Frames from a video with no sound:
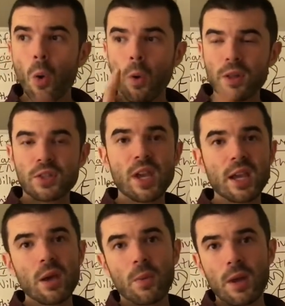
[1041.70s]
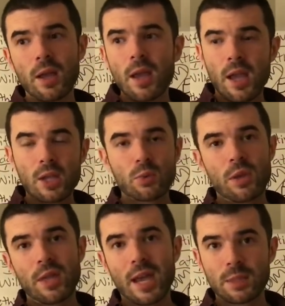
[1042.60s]
or the second way is
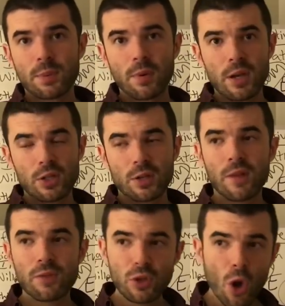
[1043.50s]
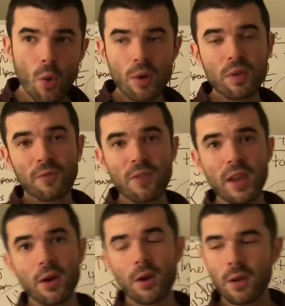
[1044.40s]
with aspiration. If you go in with
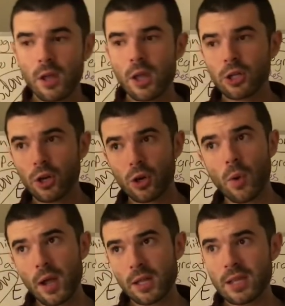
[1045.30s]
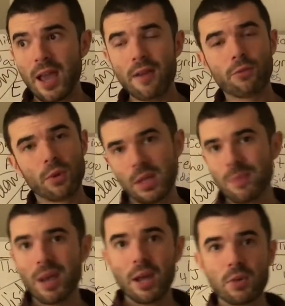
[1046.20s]
fear, you're going to have really
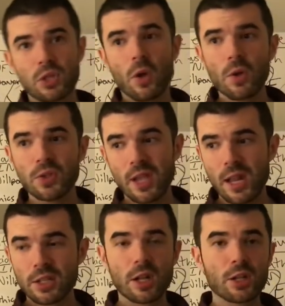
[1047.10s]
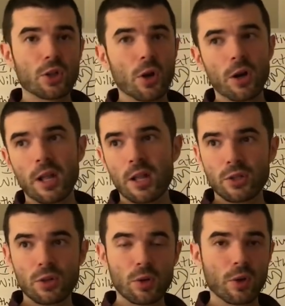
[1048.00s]
bad results and it's going to turn
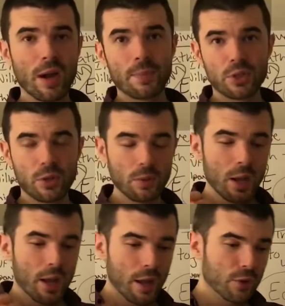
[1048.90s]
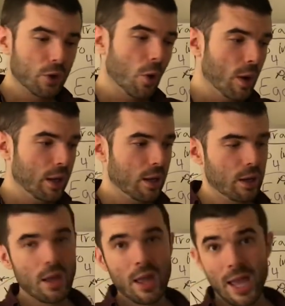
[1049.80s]
into a crapshoot. If you're going
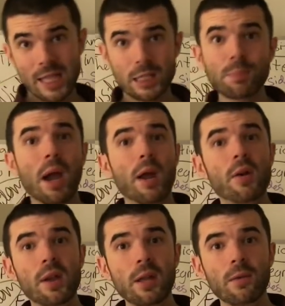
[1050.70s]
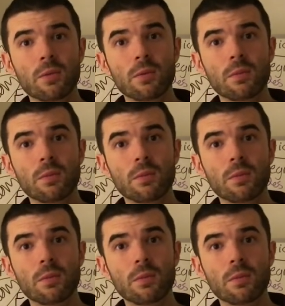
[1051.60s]
in aspiring